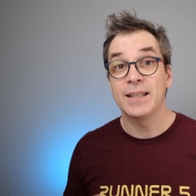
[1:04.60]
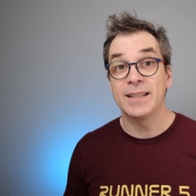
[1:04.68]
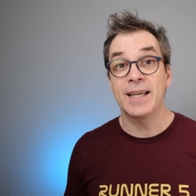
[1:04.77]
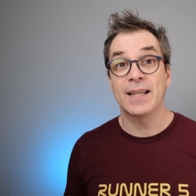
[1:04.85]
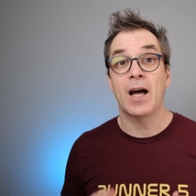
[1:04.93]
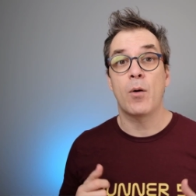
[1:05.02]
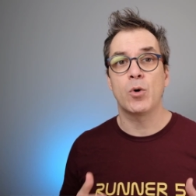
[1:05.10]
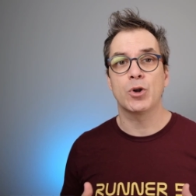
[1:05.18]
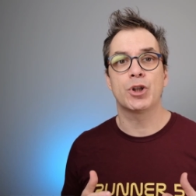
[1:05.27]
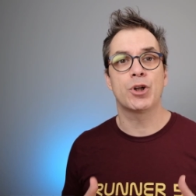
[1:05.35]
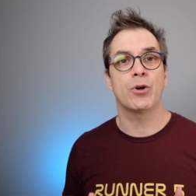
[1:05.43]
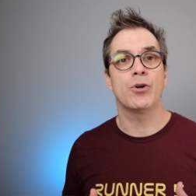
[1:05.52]
then I will
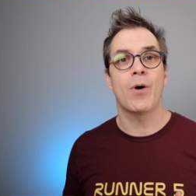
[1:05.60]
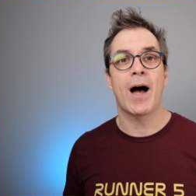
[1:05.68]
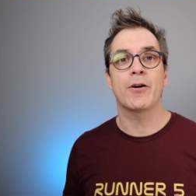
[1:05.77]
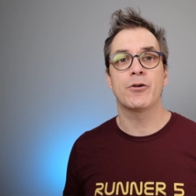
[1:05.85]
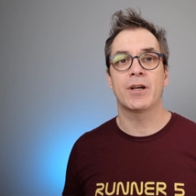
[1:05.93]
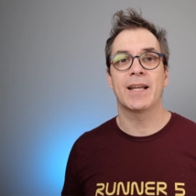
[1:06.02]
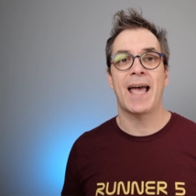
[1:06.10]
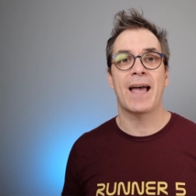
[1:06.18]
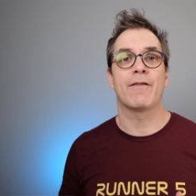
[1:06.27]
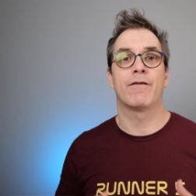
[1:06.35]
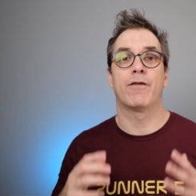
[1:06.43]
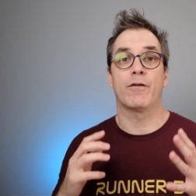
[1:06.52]
show you how you can
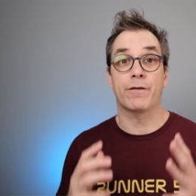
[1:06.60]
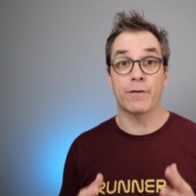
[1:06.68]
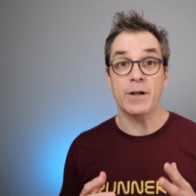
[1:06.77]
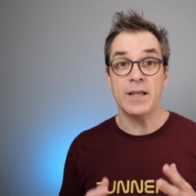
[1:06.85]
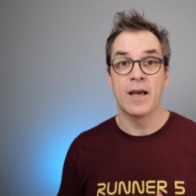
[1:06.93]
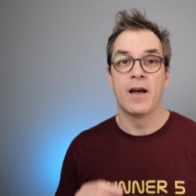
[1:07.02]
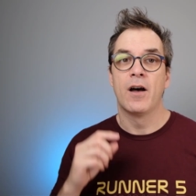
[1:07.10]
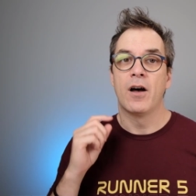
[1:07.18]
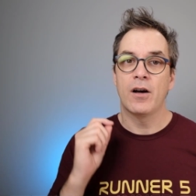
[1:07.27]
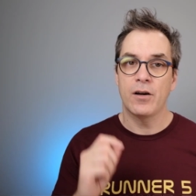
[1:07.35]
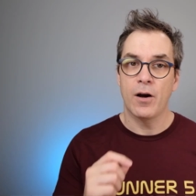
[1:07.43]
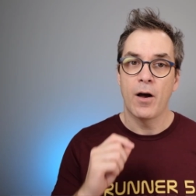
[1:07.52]
have for free
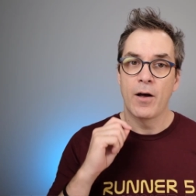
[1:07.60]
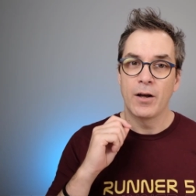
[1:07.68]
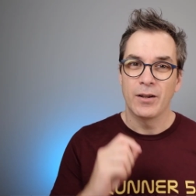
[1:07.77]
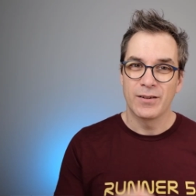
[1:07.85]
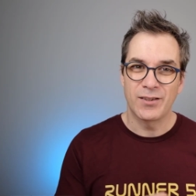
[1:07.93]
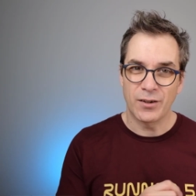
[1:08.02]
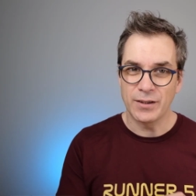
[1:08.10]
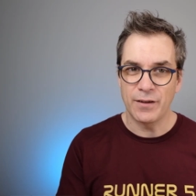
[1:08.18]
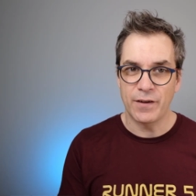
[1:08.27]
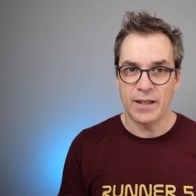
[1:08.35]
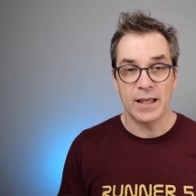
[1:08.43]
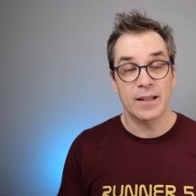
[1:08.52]
a
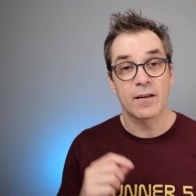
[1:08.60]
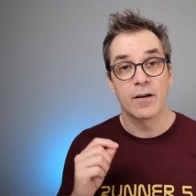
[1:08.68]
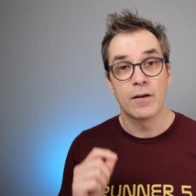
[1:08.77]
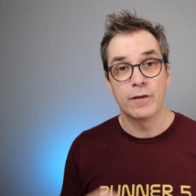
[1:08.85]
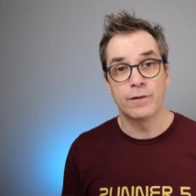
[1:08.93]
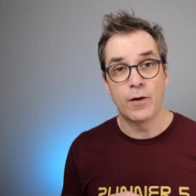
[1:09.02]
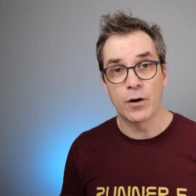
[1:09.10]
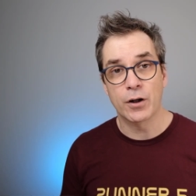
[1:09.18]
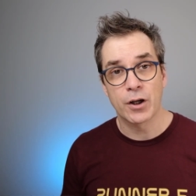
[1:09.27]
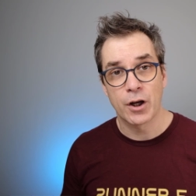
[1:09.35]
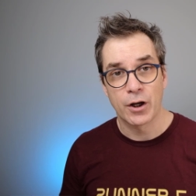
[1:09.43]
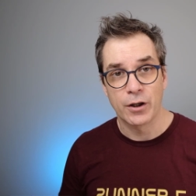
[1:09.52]
certificate
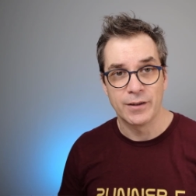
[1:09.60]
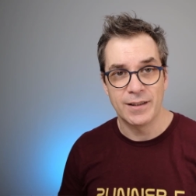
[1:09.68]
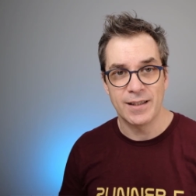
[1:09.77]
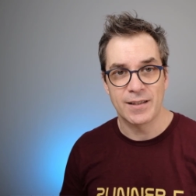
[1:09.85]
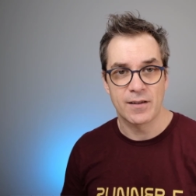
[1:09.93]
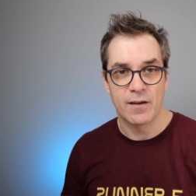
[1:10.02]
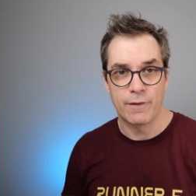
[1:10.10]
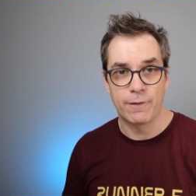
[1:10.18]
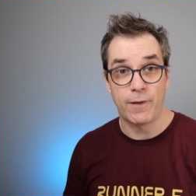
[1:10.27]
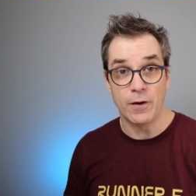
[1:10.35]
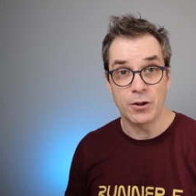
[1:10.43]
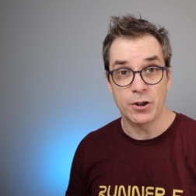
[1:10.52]
for this
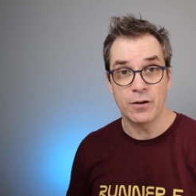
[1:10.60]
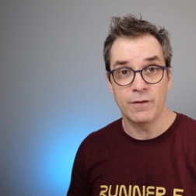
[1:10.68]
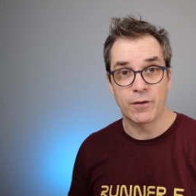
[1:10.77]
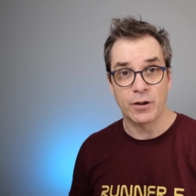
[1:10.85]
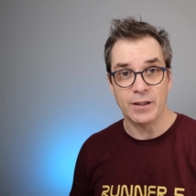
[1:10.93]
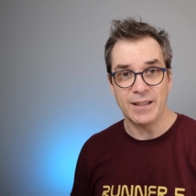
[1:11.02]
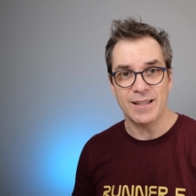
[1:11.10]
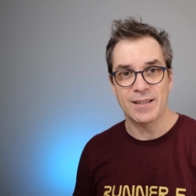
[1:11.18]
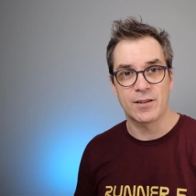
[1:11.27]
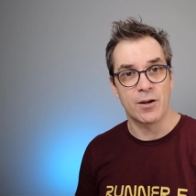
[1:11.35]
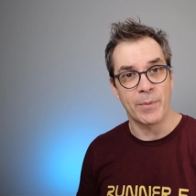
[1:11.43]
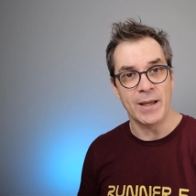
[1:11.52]
function, for this
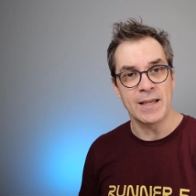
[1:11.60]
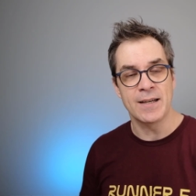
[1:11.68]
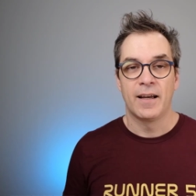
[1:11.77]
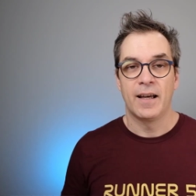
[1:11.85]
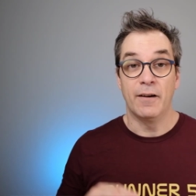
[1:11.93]
domain,